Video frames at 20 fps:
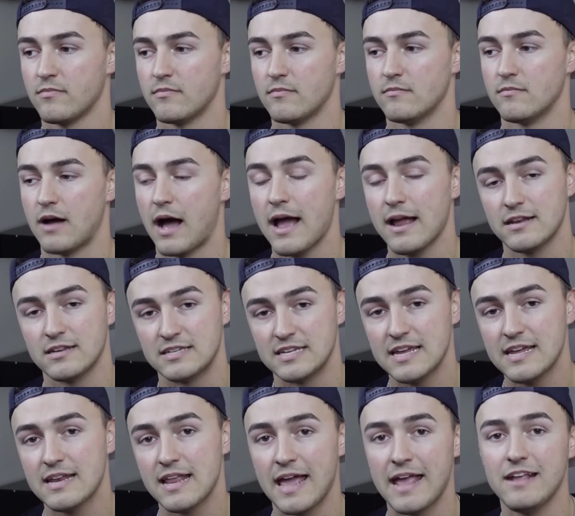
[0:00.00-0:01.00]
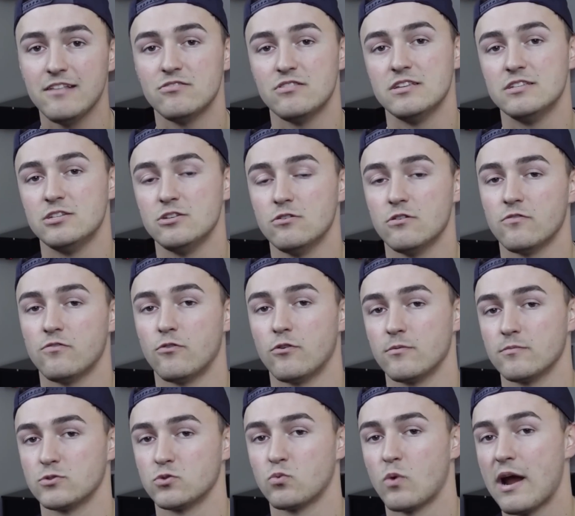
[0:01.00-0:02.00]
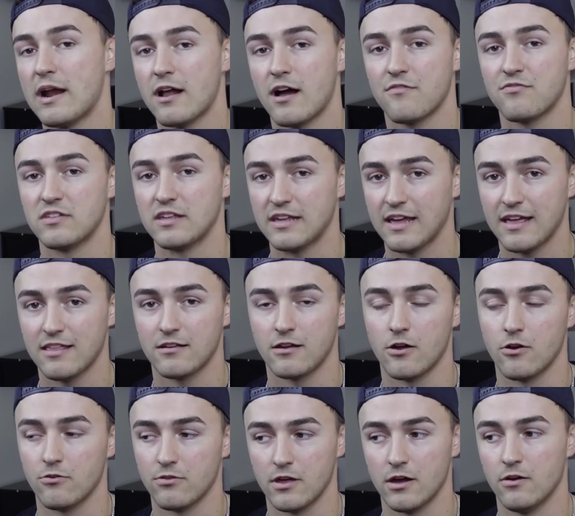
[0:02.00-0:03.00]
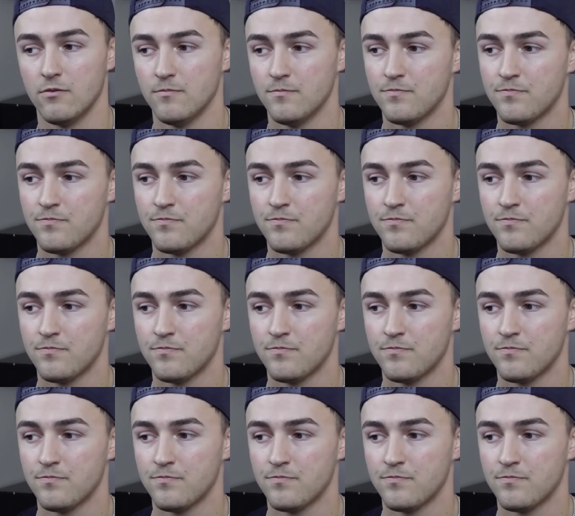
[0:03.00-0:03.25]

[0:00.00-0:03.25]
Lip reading: I did hate these uniforms right off the get-go, though.